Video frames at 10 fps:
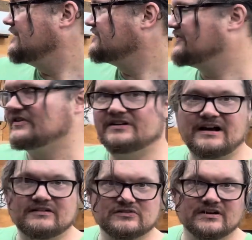different
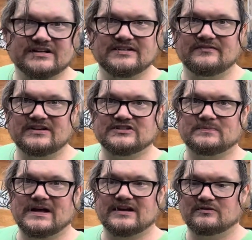outdoor activities
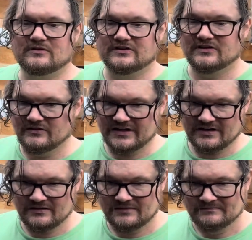depending on what you're doing.